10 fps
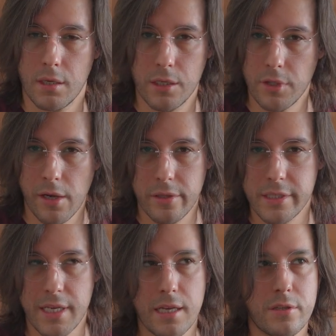At the end of the
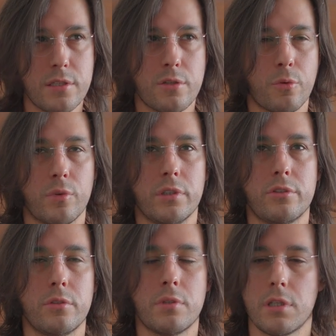day, these don't really
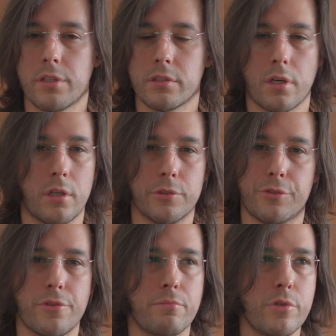do anything to
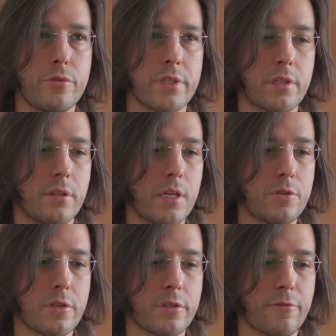alter the music. They
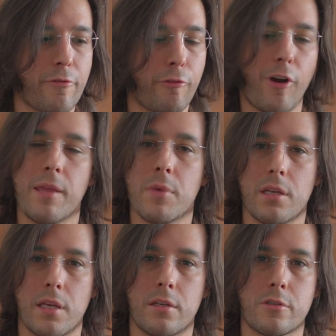just frame
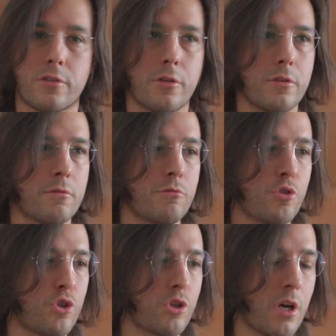it in a certain
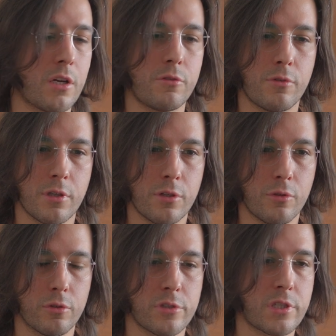genre
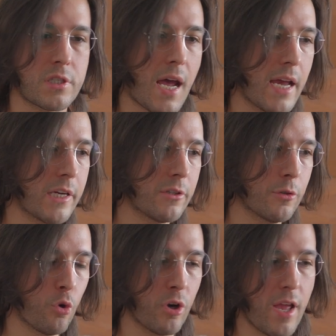or style
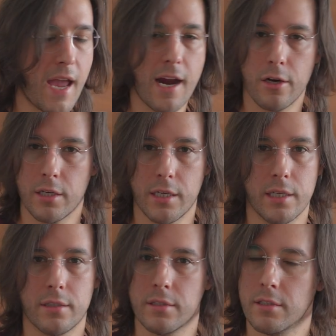or
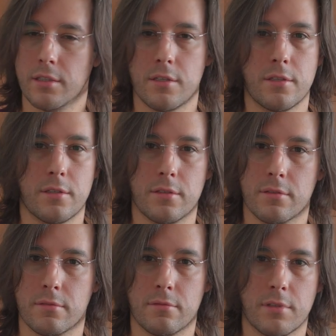era
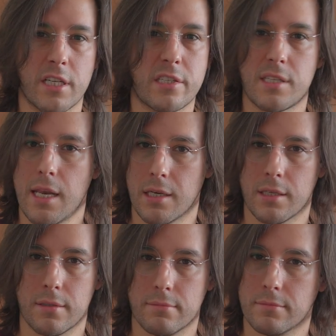aesthetic.